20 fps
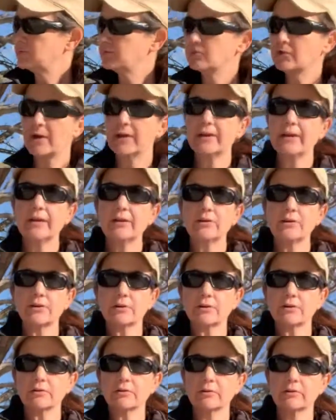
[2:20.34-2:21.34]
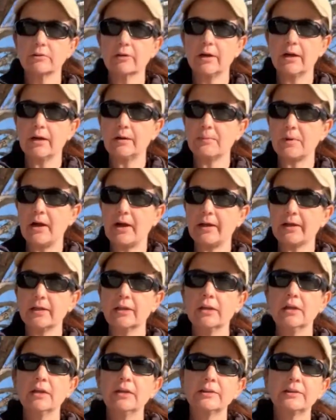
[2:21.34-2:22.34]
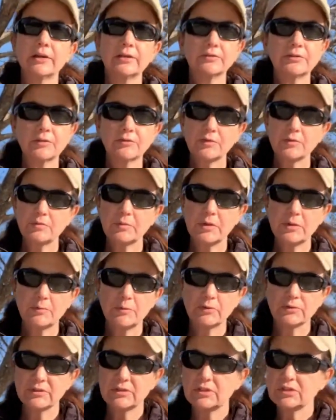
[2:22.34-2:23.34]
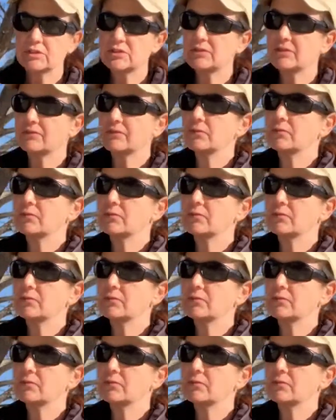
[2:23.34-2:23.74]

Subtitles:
right at her eye. Now, different people teach different